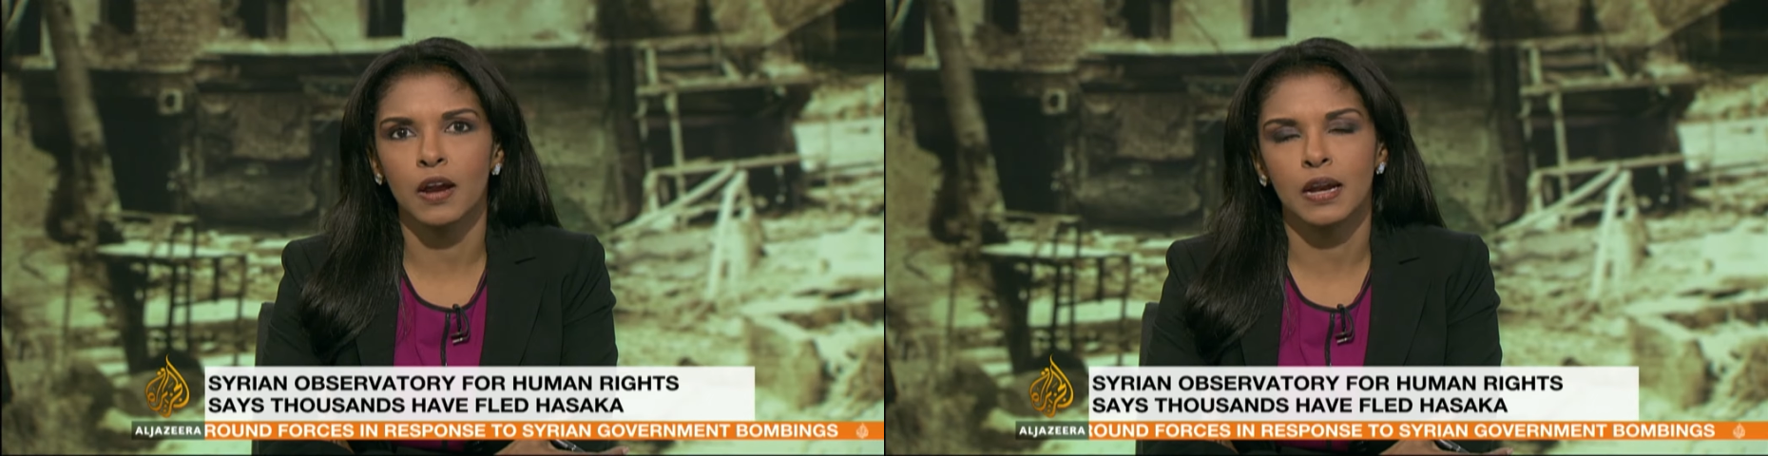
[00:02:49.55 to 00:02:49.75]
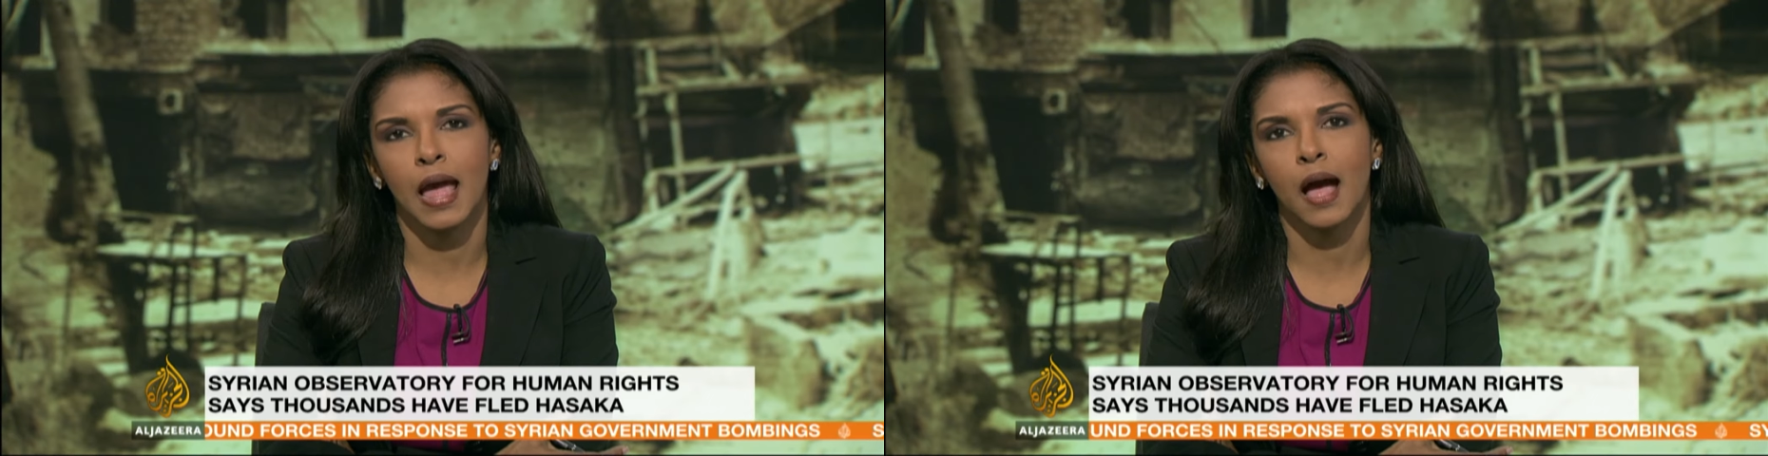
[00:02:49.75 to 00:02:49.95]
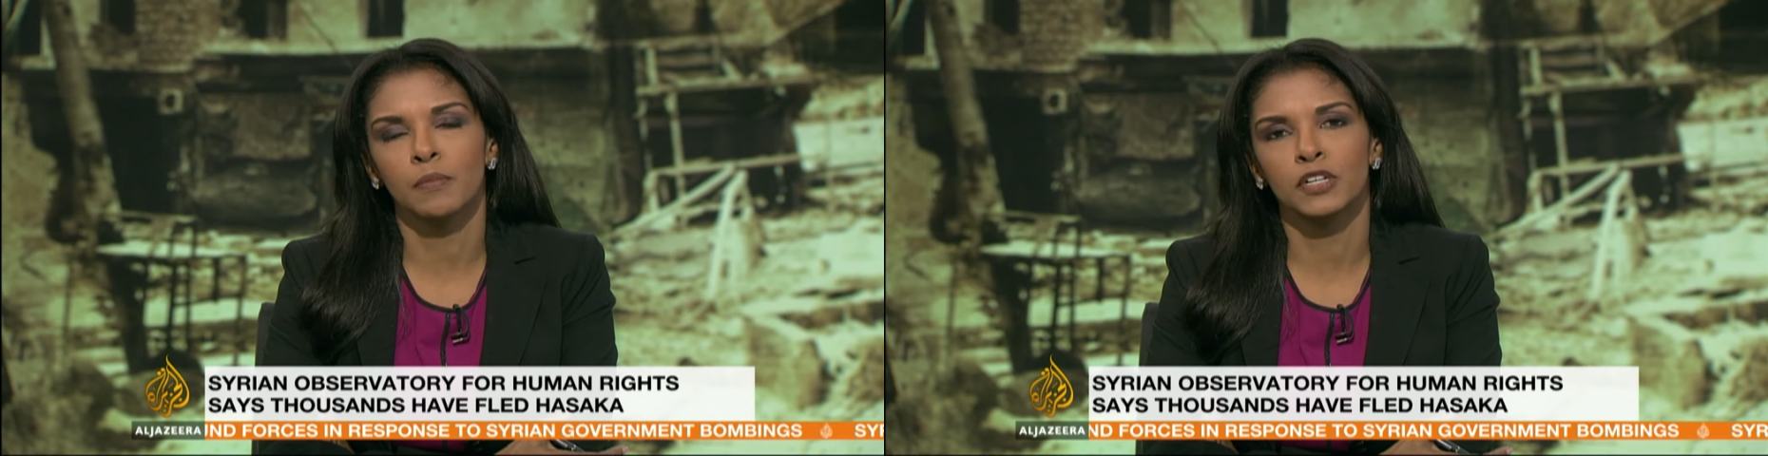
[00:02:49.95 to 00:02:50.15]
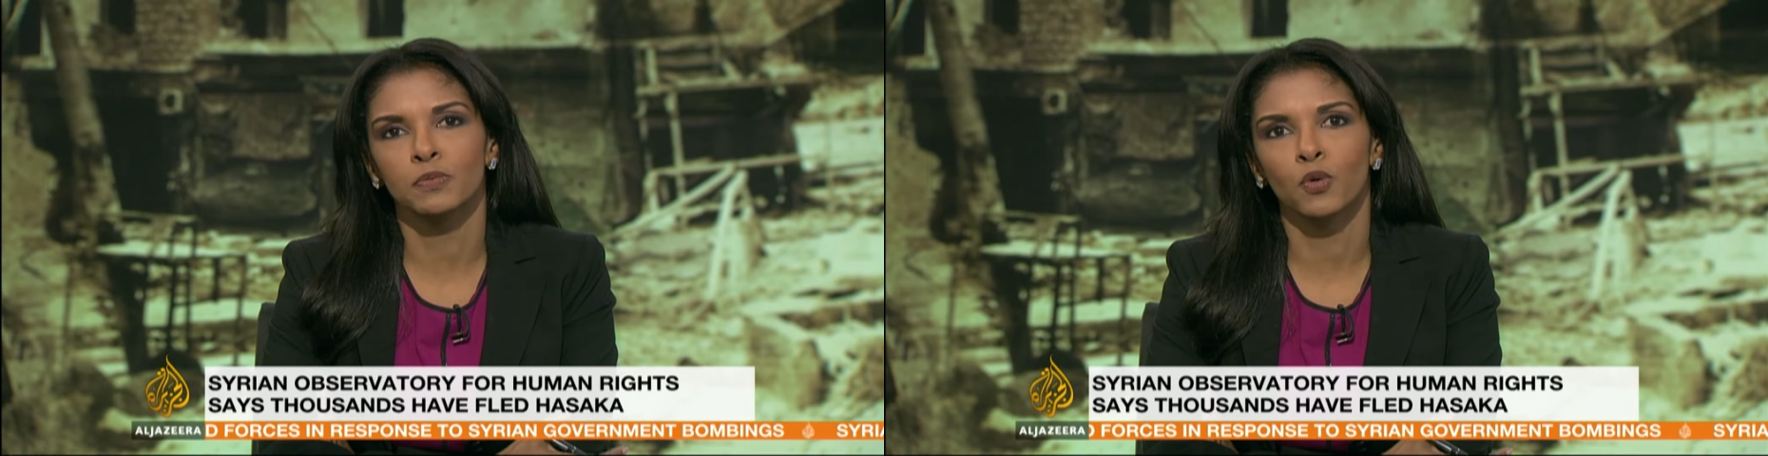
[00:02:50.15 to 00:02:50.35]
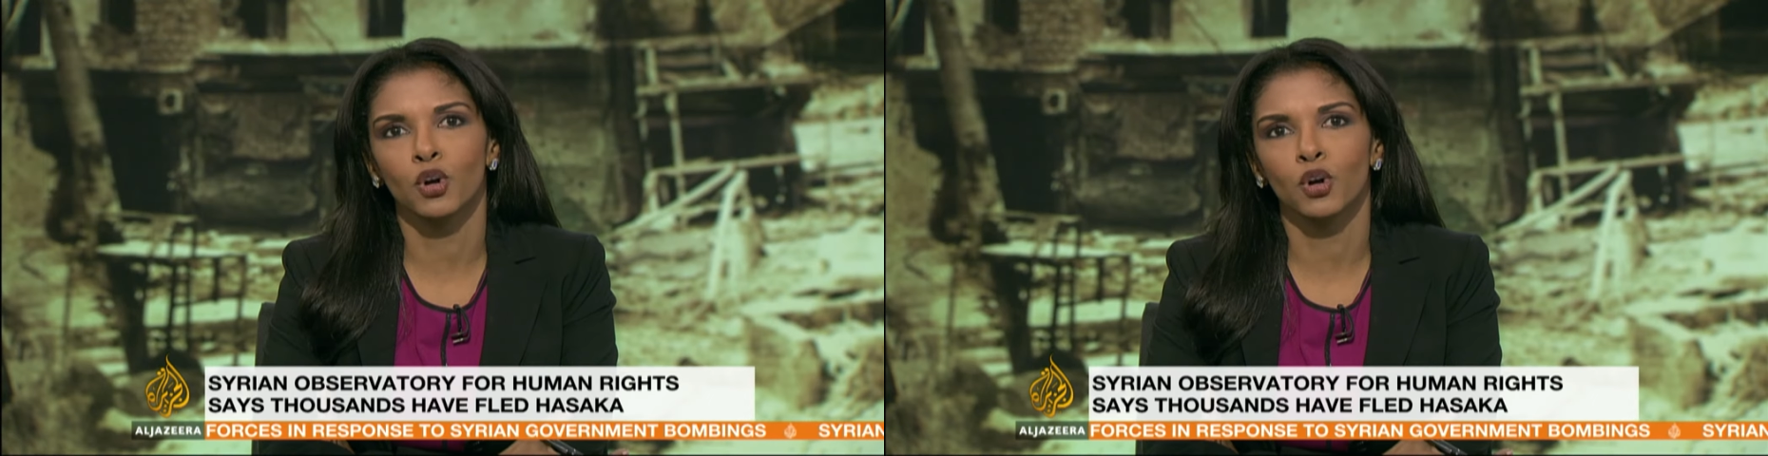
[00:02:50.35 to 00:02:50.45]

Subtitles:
and how much more